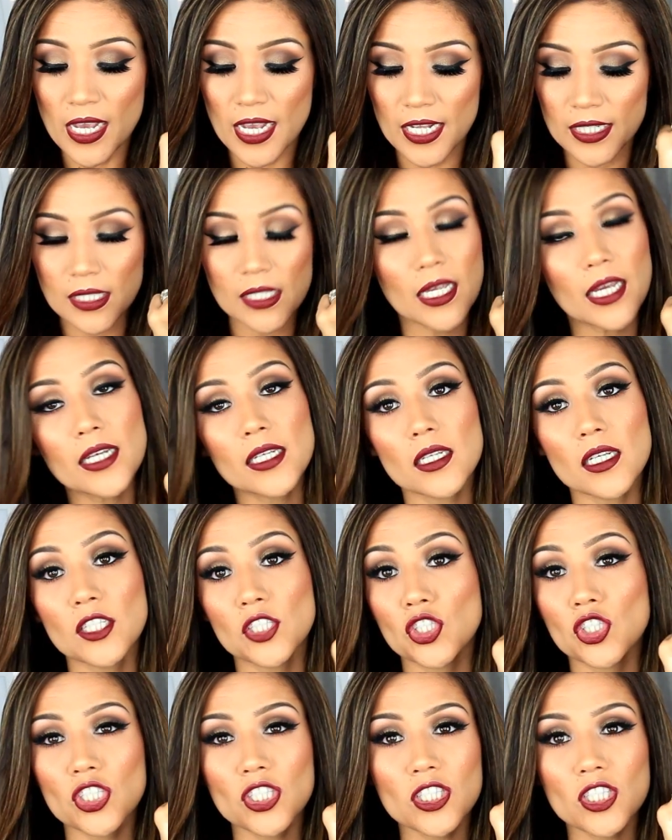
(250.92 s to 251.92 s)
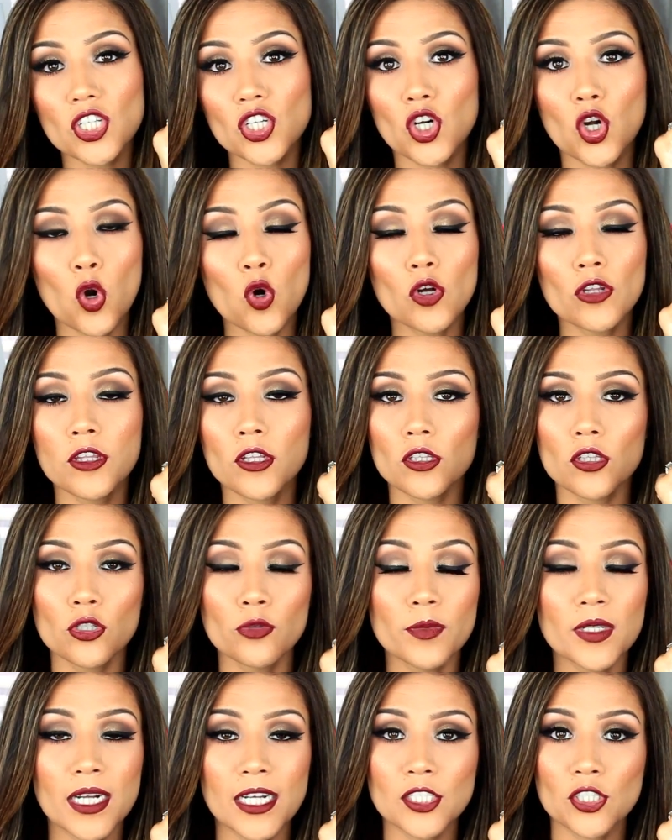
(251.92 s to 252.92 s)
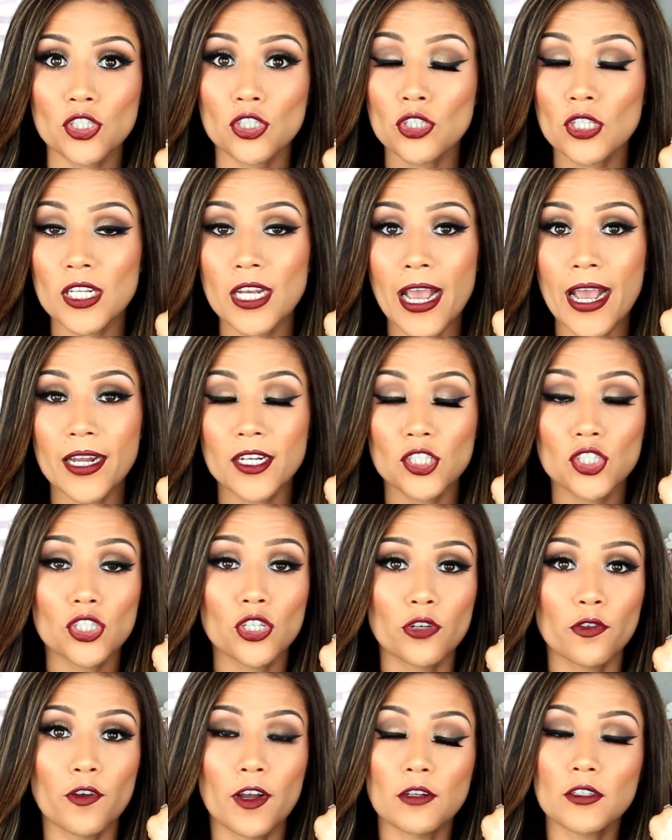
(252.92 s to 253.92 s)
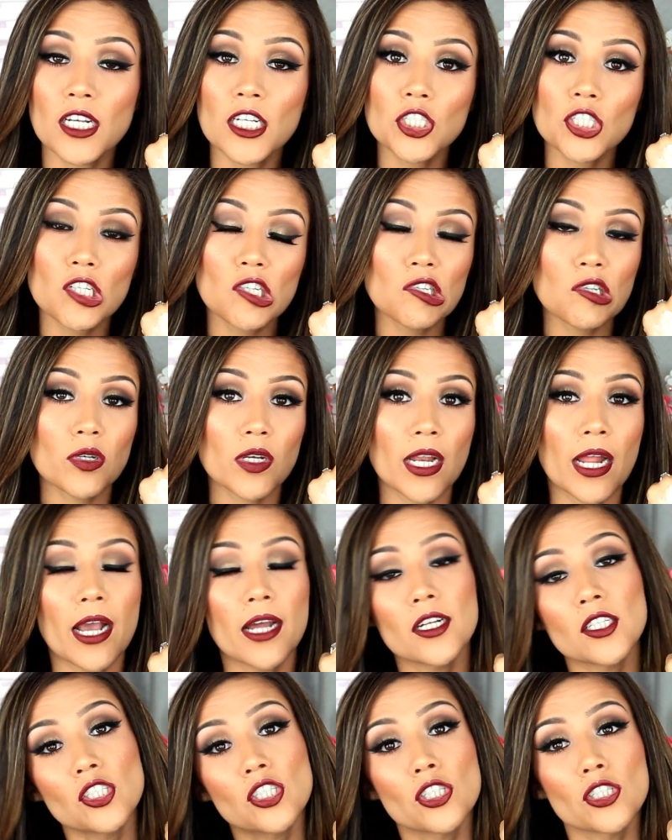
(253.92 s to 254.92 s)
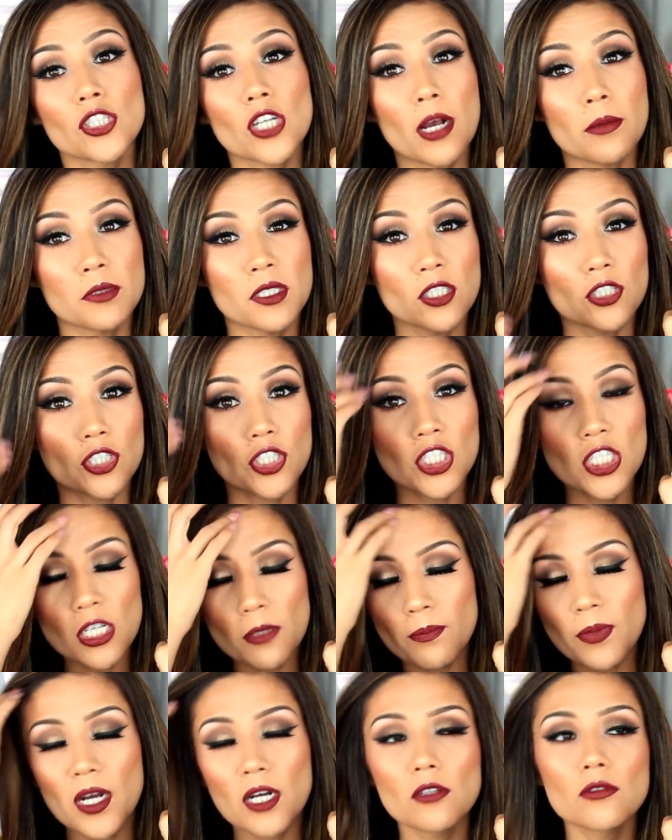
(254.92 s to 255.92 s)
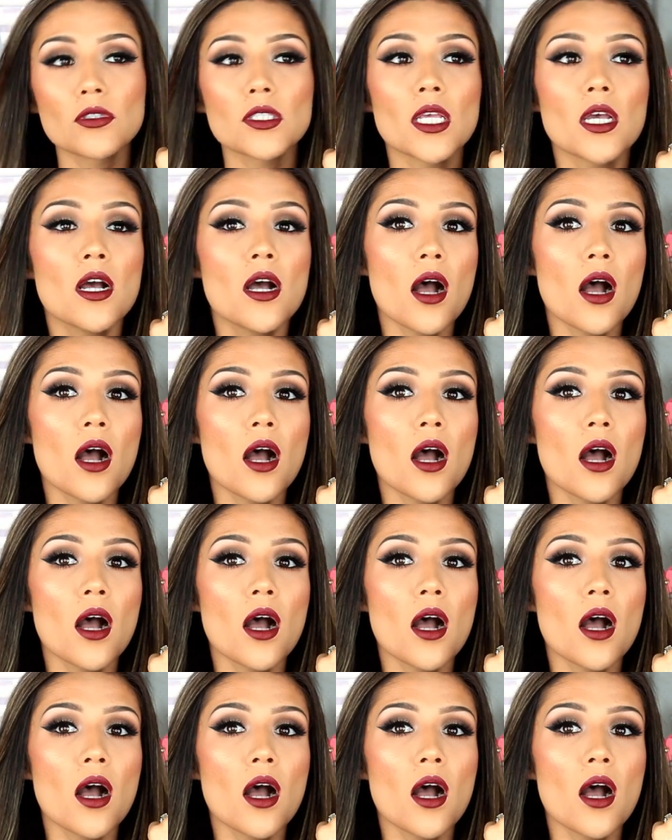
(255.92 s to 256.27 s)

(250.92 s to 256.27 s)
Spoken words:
It's like, it's just a gold luminizer. You can add it to your foundation. You can add it to your tops of your cheekbones.